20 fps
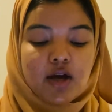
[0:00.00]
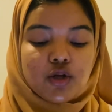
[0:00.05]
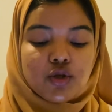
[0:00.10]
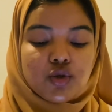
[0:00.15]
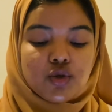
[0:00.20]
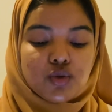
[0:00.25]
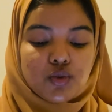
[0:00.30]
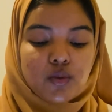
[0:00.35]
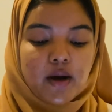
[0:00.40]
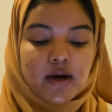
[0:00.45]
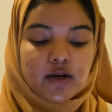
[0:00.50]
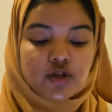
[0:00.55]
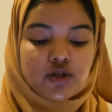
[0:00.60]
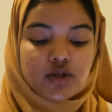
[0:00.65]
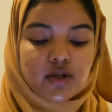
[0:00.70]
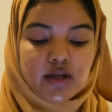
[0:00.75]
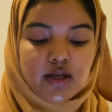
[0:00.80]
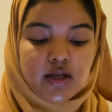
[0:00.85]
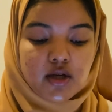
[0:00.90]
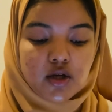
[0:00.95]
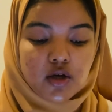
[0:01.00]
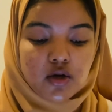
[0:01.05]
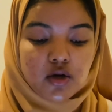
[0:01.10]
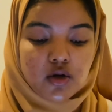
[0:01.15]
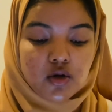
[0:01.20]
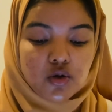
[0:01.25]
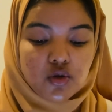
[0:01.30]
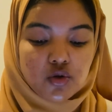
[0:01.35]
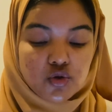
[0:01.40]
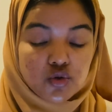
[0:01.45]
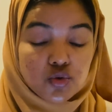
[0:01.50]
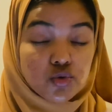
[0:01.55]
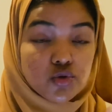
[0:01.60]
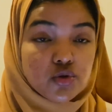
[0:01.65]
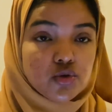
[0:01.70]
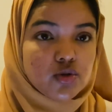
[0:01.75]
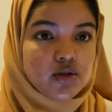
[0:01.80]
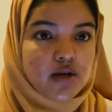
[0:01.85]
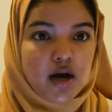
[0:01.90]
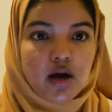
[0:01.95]
to actually use
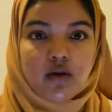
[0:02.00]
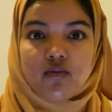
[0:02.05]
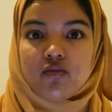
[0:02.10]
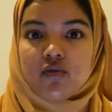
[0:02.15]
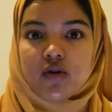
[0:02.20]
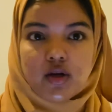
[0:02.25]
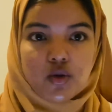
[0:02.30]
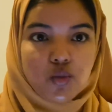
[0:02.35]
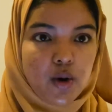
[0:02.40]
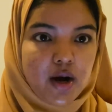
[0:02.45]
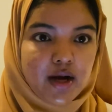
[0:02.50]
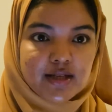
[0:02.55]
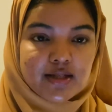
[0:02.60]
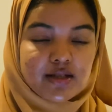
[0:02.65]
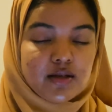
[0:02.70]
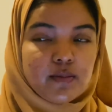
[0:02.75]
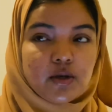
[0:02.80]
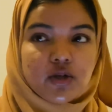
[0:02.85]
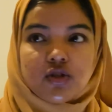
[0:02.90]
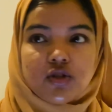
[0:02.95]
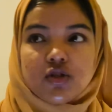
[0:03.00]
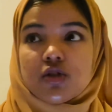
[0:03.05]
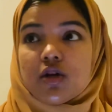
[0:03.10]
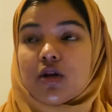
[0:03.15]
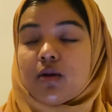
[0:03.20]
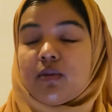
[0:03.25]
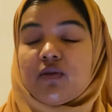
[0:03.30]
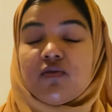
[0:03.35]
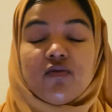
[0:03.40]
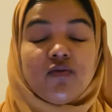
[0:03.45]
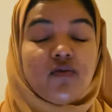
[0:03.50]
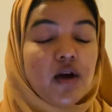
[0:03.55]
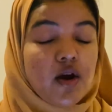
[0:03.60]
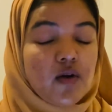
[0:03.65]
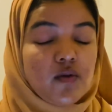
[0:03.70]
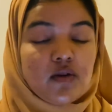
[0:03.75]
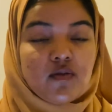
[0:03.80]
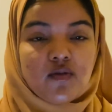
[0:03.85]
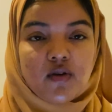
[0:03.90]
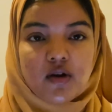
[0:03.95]
your time very wisely, because it's going to be
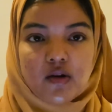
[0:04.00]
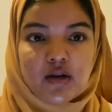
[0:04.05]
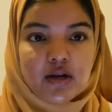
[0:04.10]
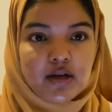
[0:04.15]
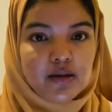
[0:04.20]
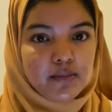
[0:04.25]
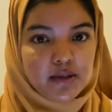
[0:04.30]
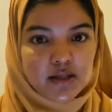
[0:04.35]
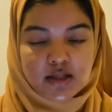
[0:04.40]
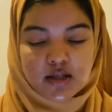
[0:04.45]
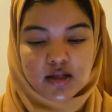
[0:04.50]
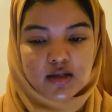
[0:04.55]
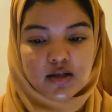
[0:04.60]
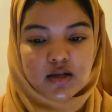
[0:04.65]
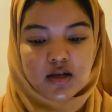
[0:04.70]
very, very limited.